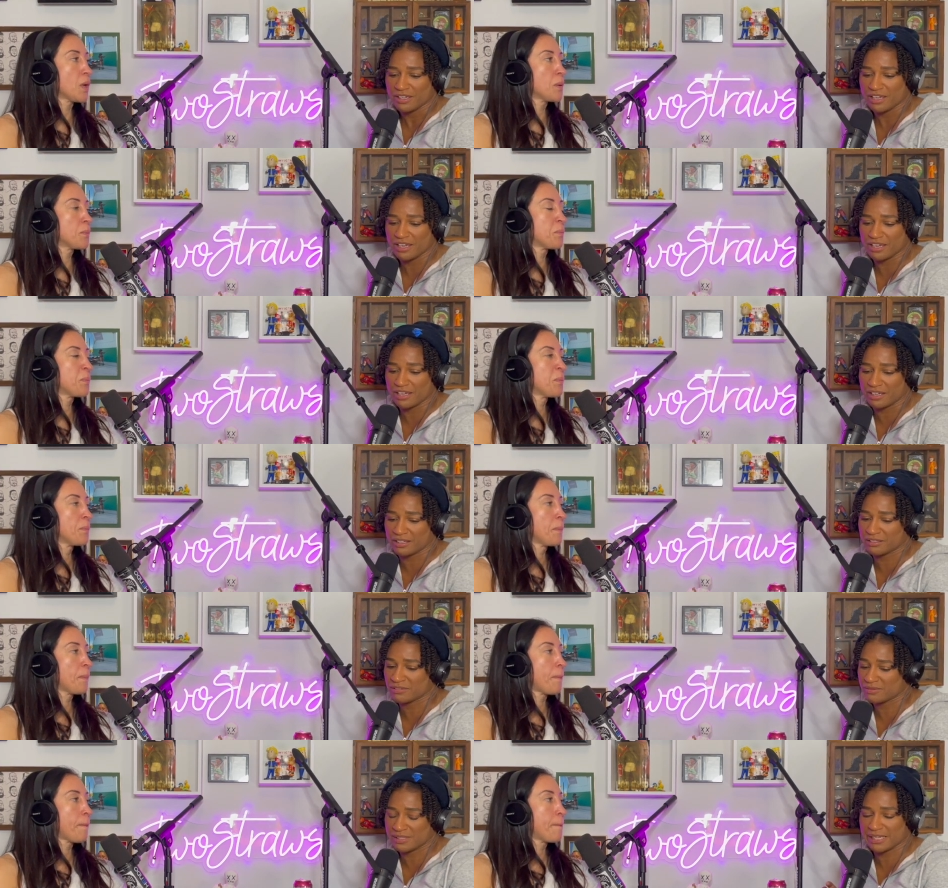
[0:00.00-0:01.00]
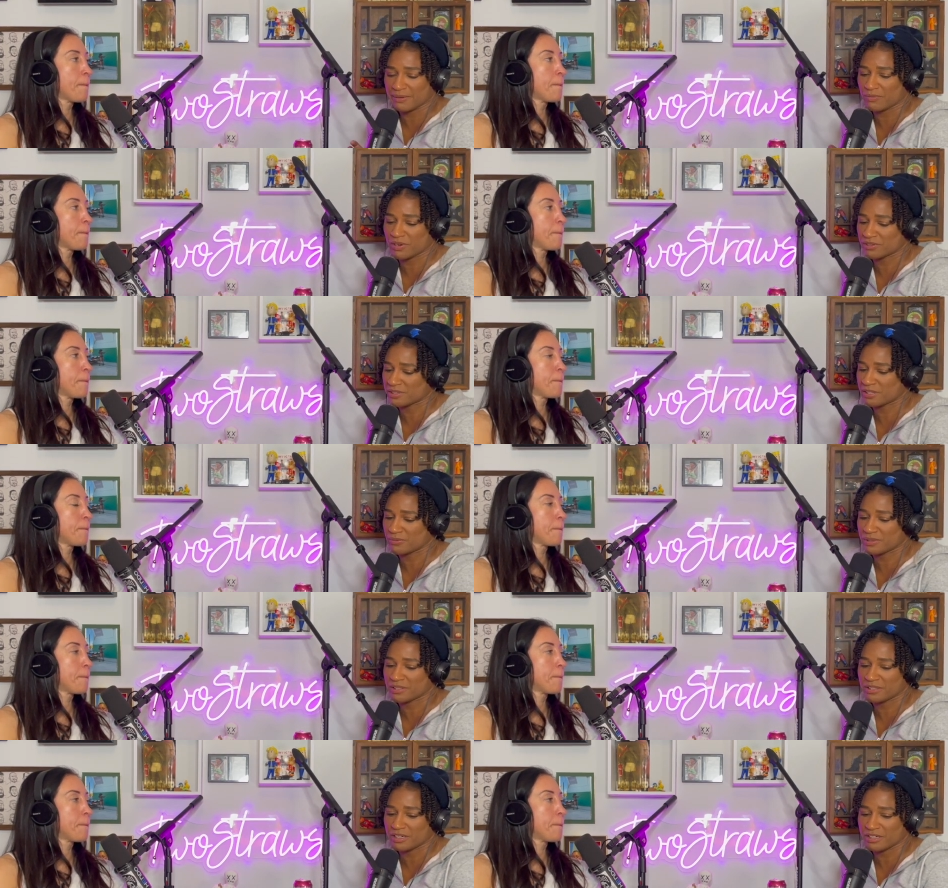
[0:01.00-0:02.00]
Speaker 1: Yeah. And same rounds that we
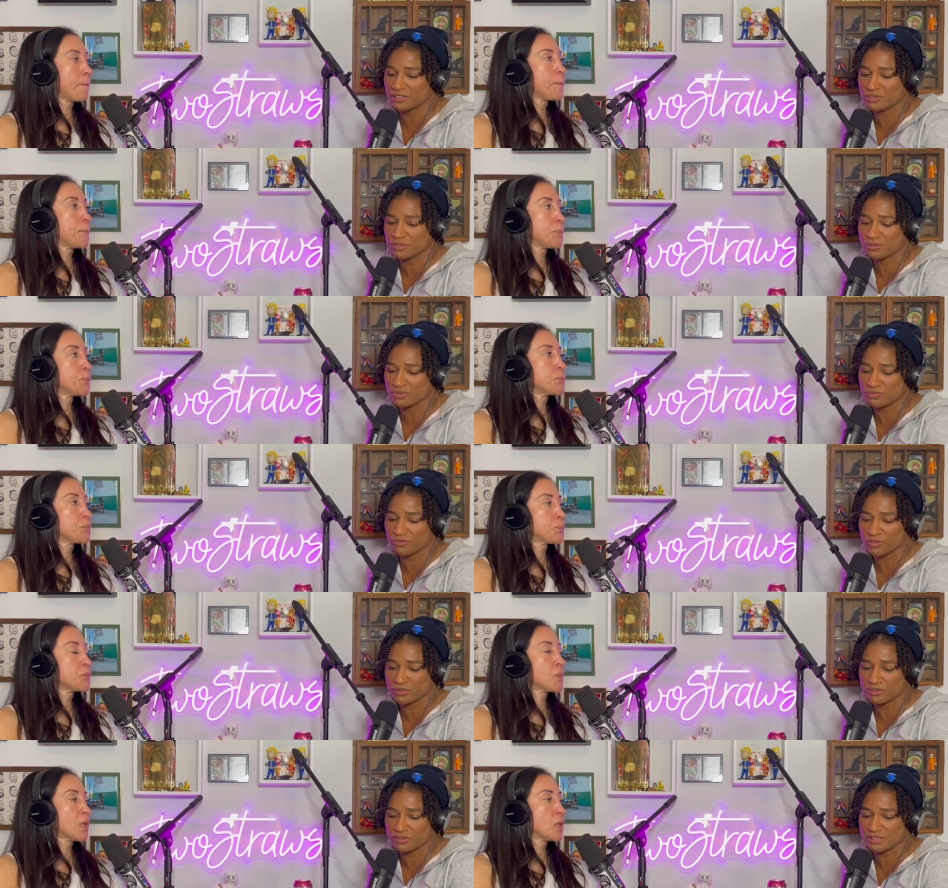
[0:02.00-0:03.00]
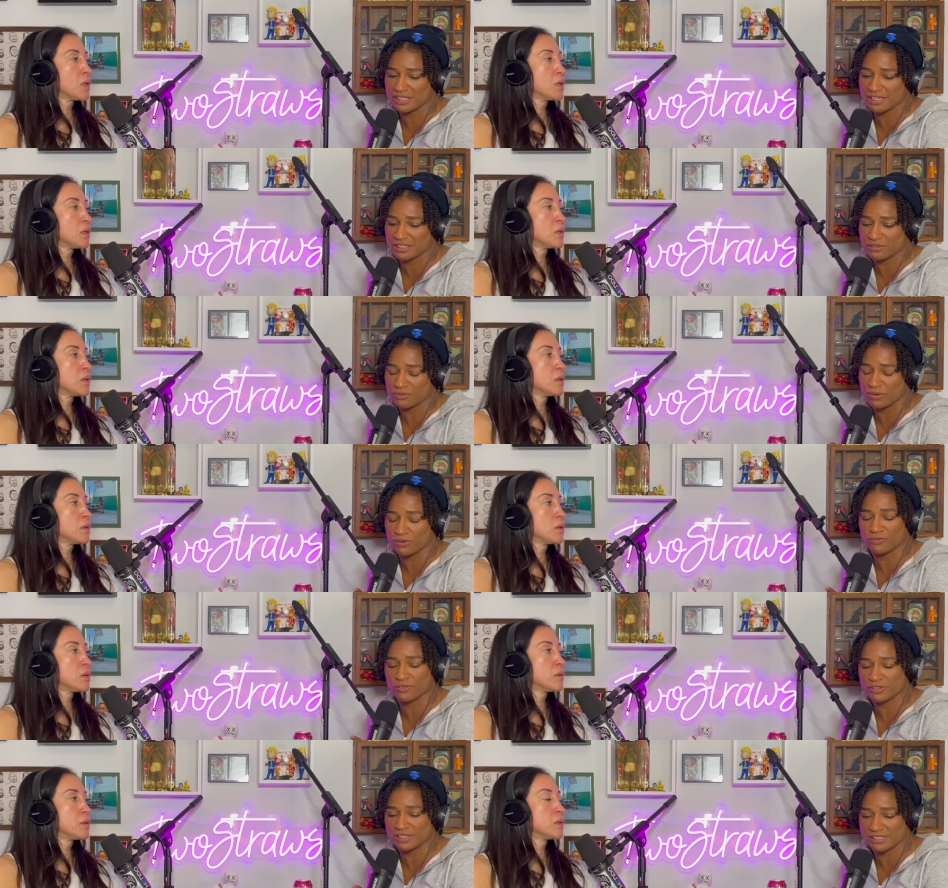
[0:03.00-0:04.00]
thought. Two for second or
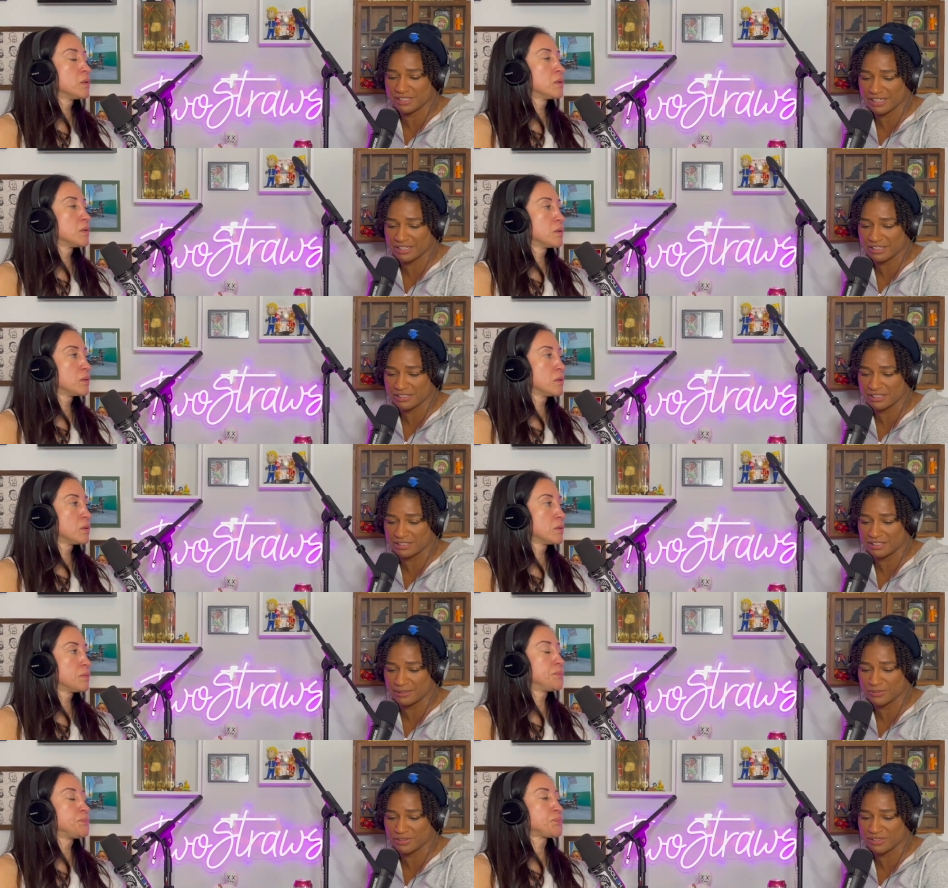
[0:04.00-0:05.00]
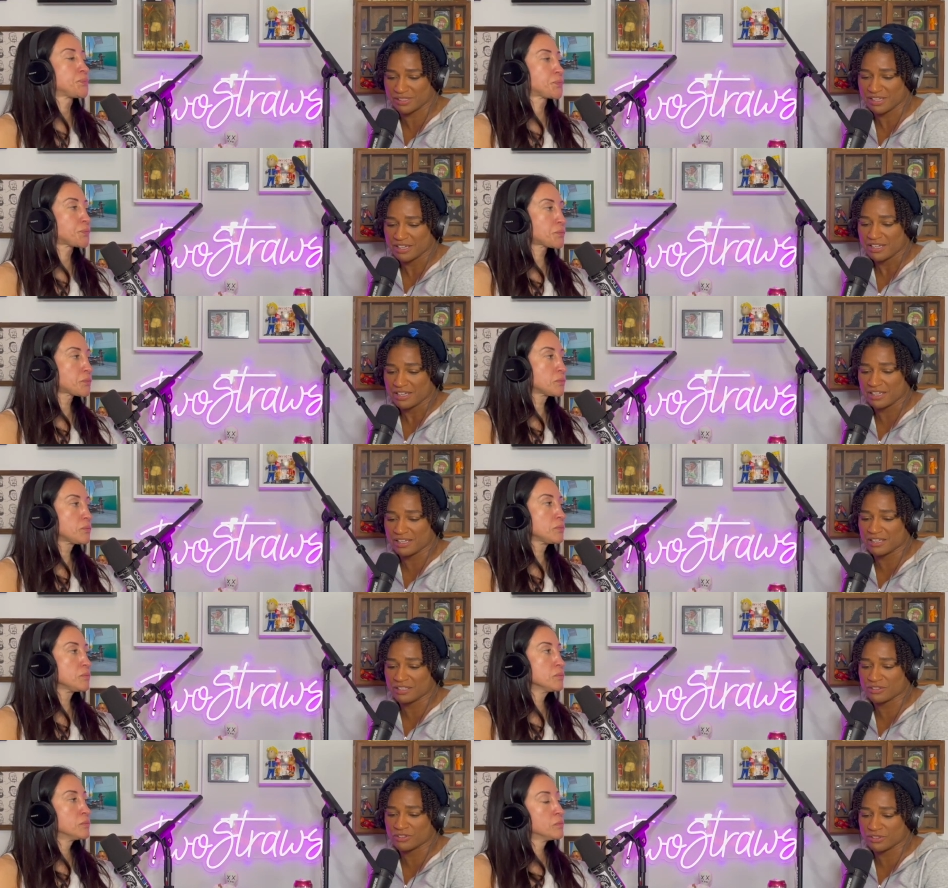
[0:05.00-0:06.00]
first and second to Lemos
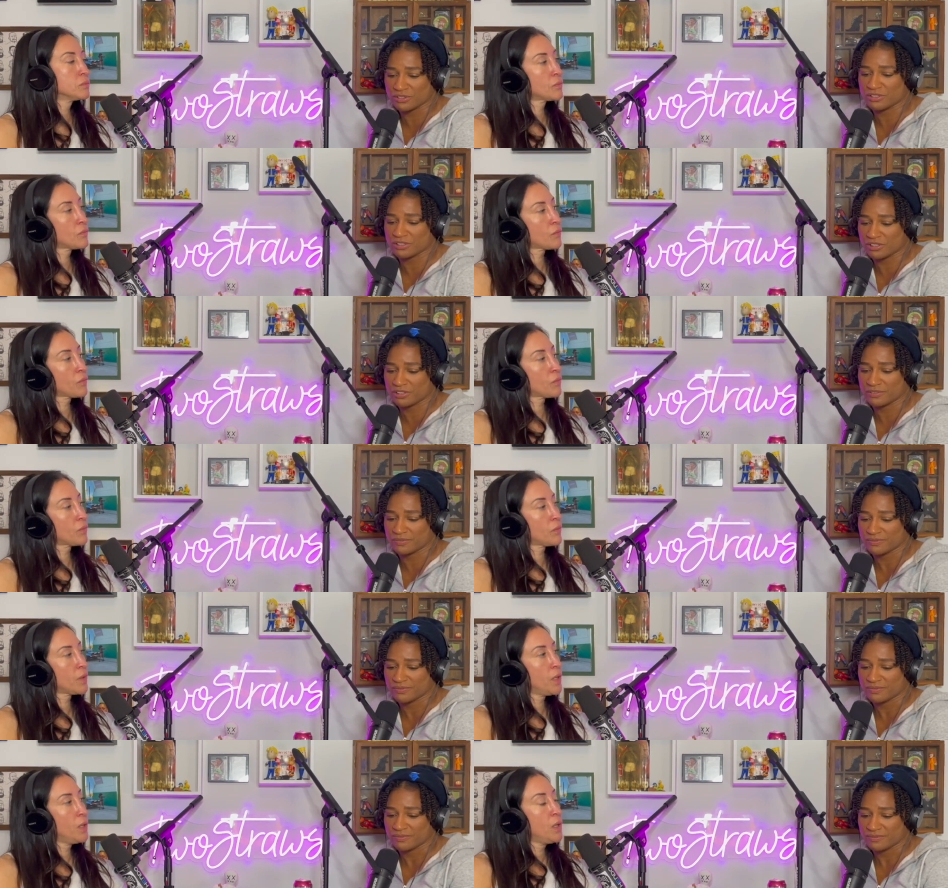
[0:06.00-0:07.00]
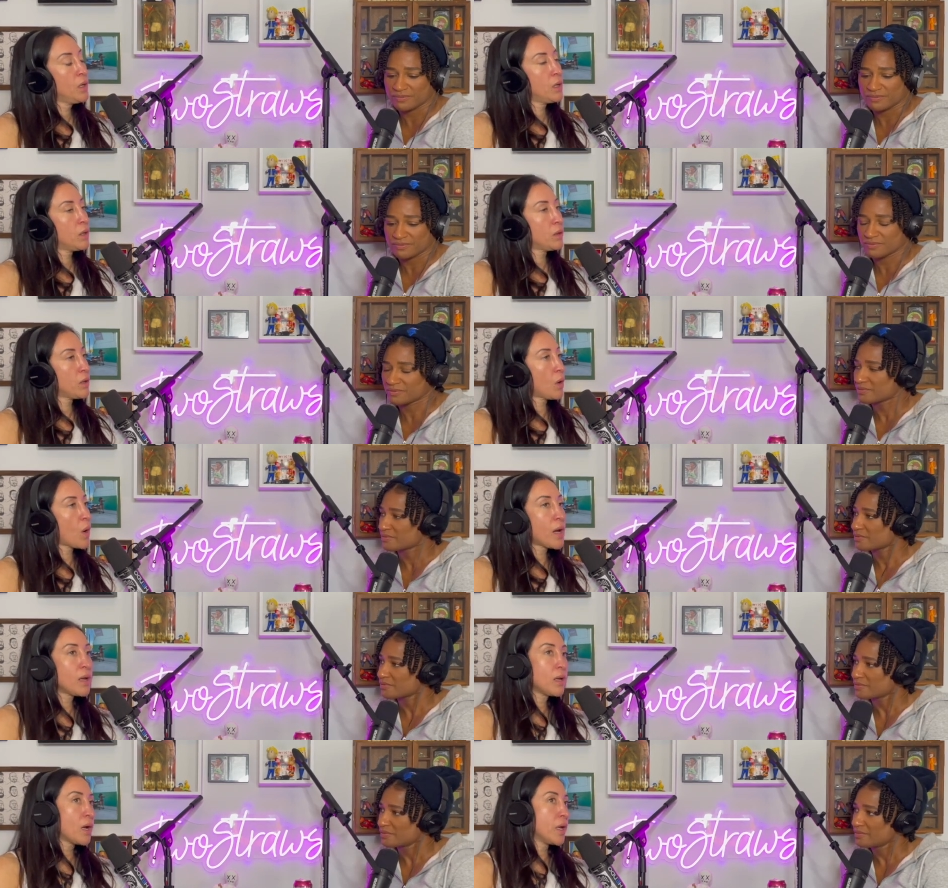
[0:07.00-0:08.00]
and third to Dern. No,
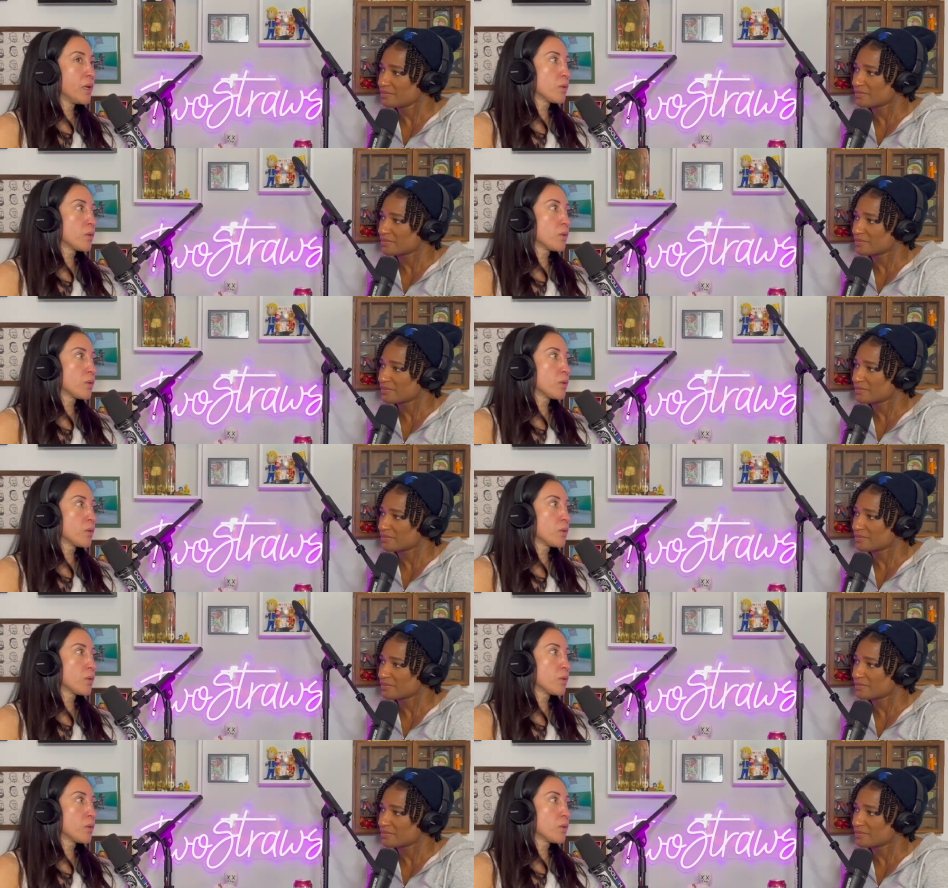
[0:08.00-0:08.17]
I, I